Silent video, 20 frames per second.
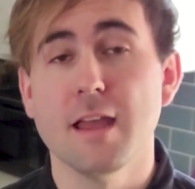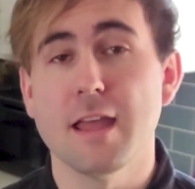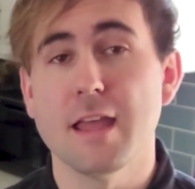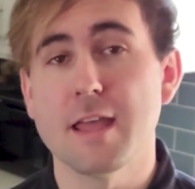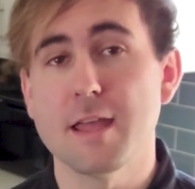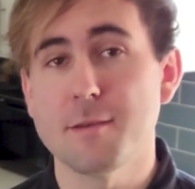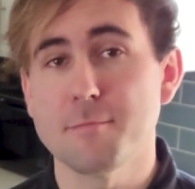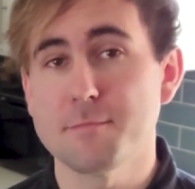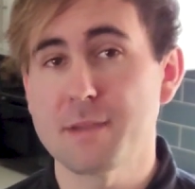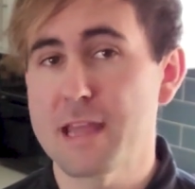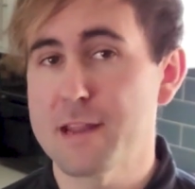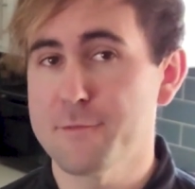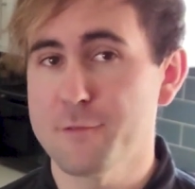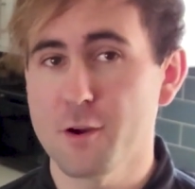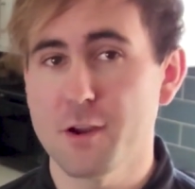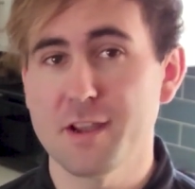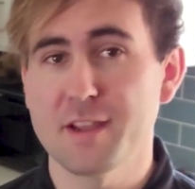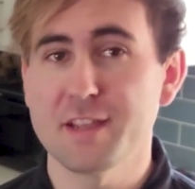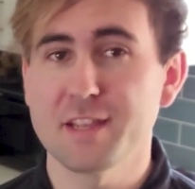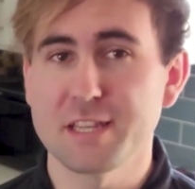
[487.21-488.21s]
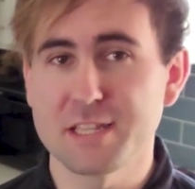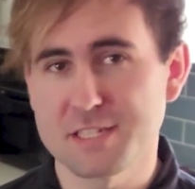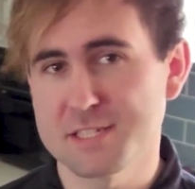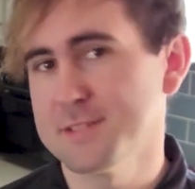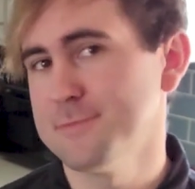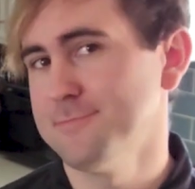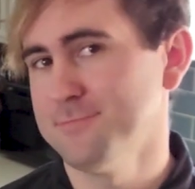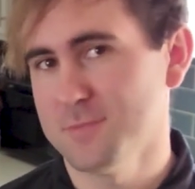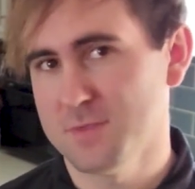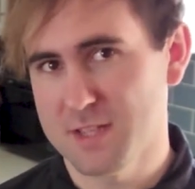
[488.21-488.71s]
And pan frying
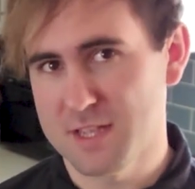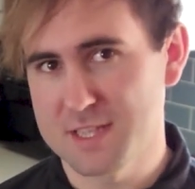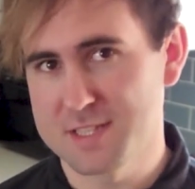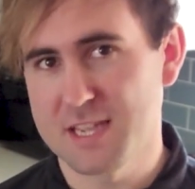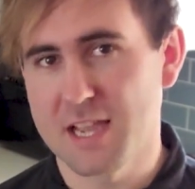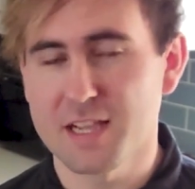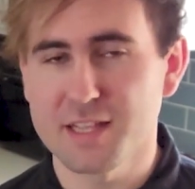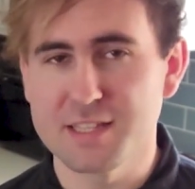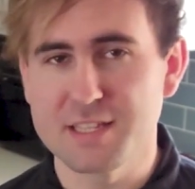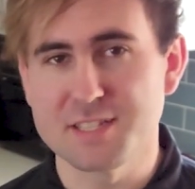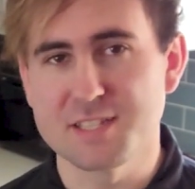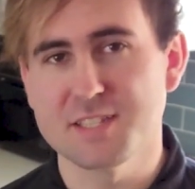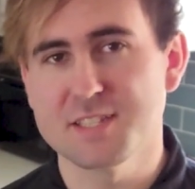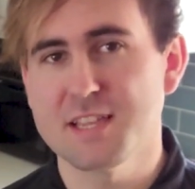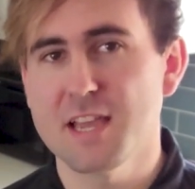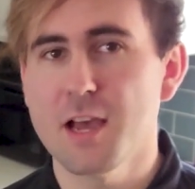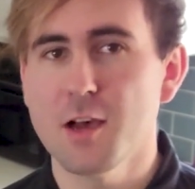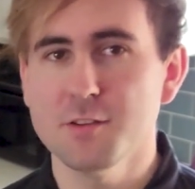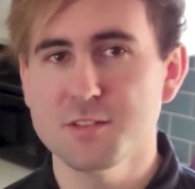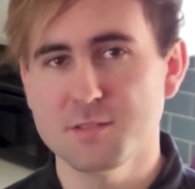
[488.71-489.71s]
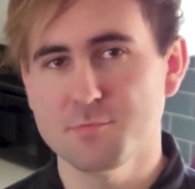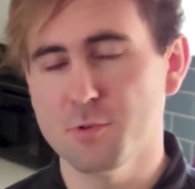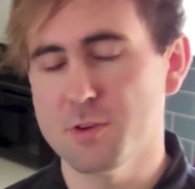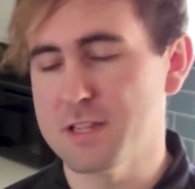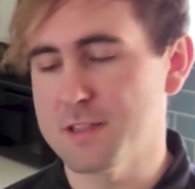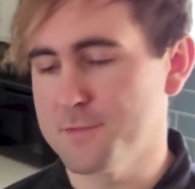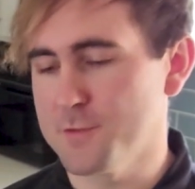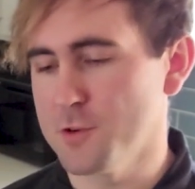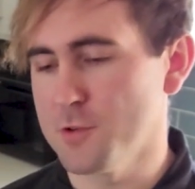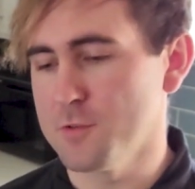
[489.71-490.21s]
is exactly as it sounds,
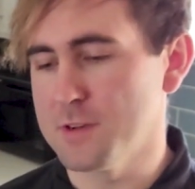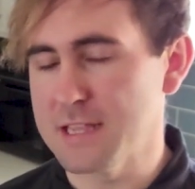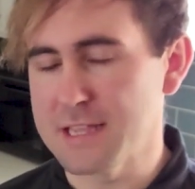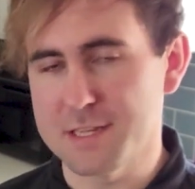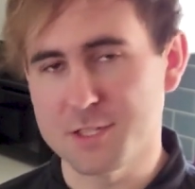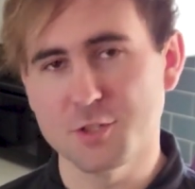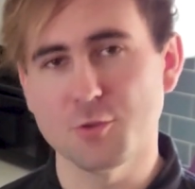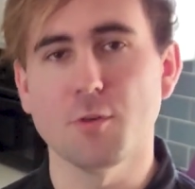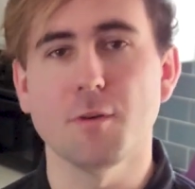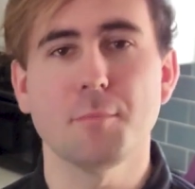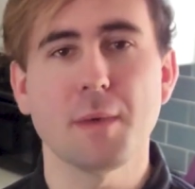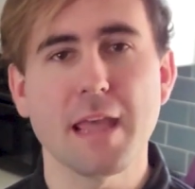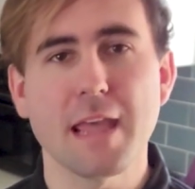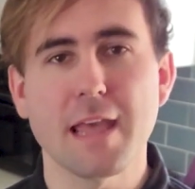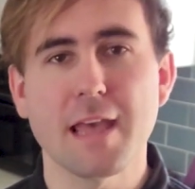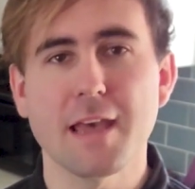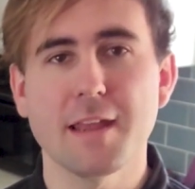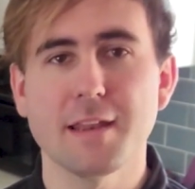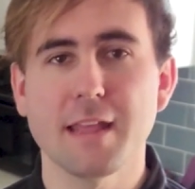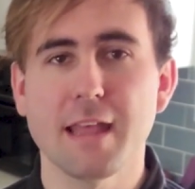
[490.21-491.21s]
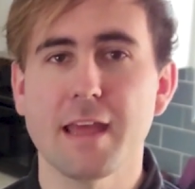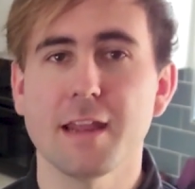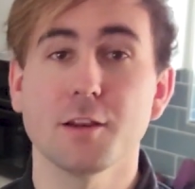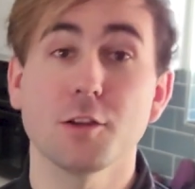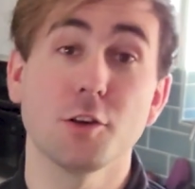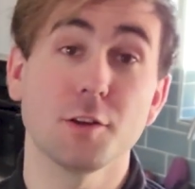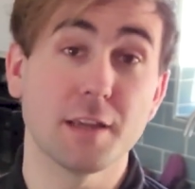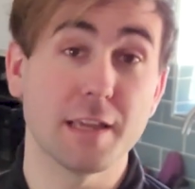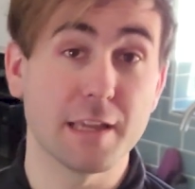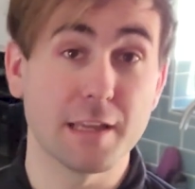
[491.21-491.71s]
putting food into a pan and
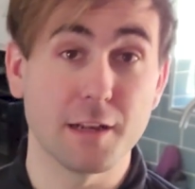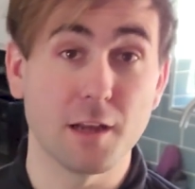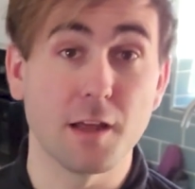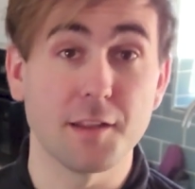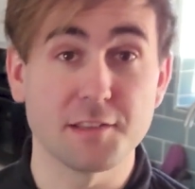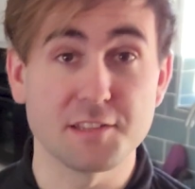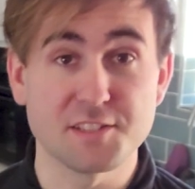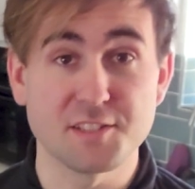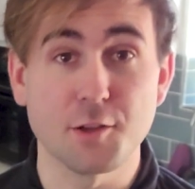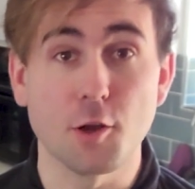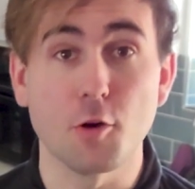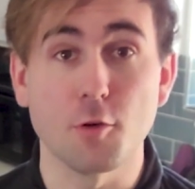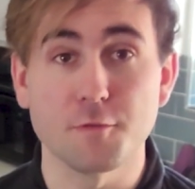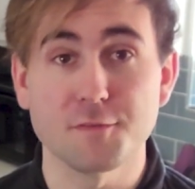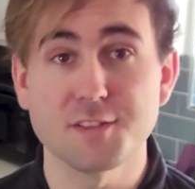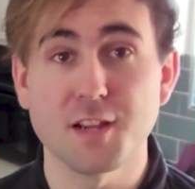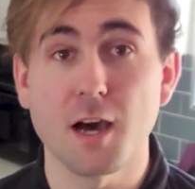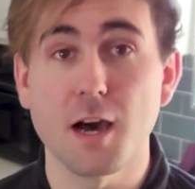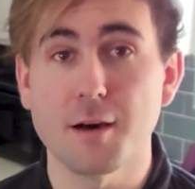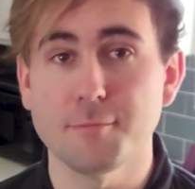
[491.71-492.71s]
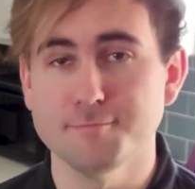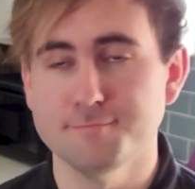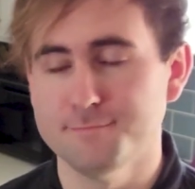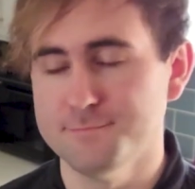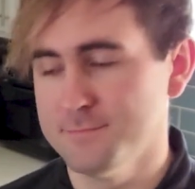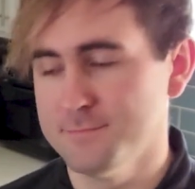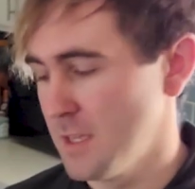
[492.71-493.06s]
cooking it on the stove top.